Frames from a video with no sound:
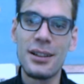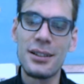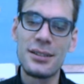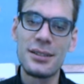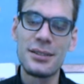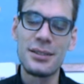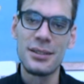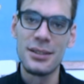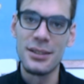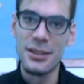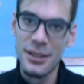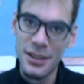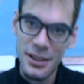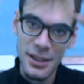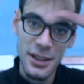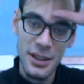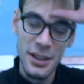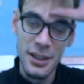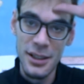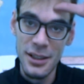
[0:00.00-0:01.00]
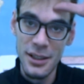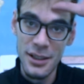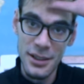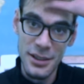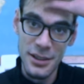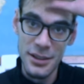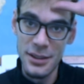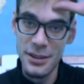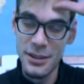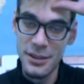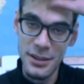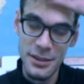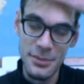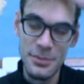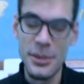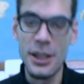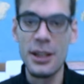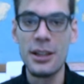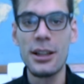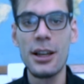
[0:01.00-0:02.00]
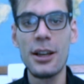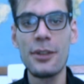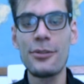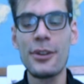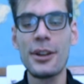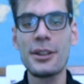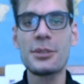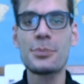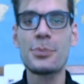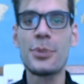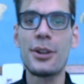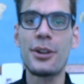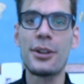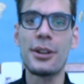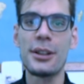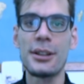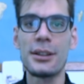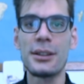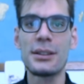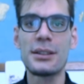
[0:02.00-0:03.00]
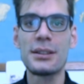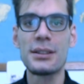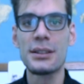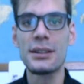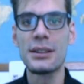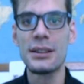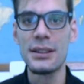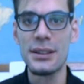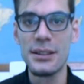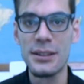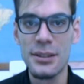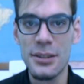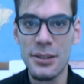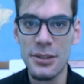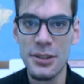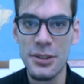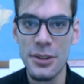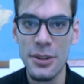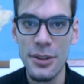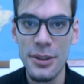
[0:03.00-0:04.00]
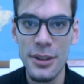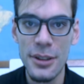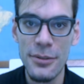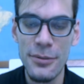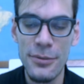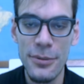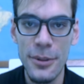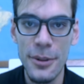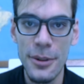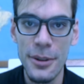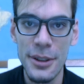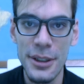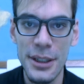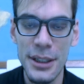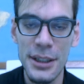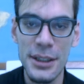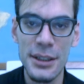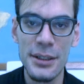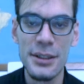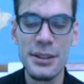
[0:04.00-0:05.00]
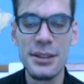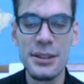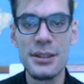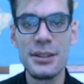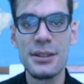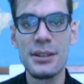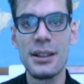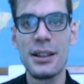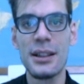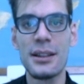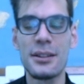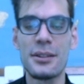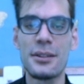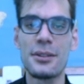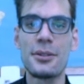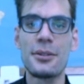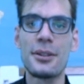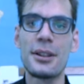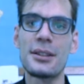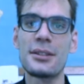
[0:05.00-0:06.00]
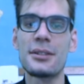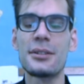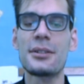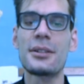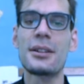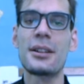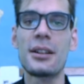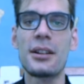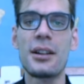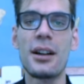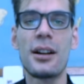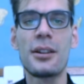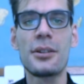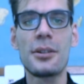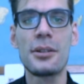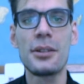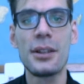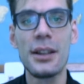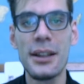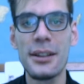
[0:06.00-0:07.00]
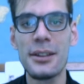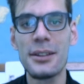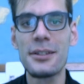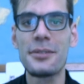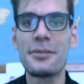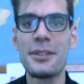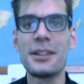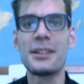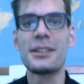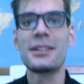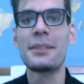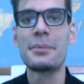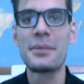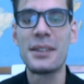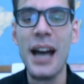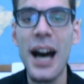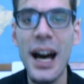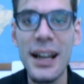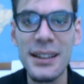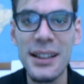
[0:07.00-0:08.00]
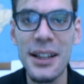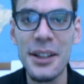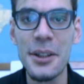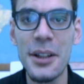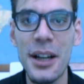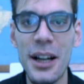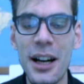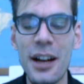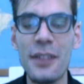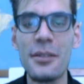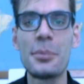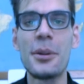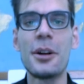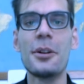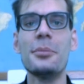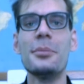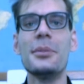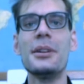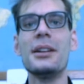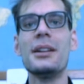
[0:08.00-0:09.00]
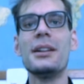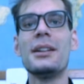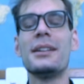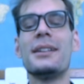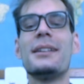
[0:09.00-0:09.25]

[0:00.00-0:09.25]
So, my life experience is 34 years, and the rest you can calculate with the data you have about me.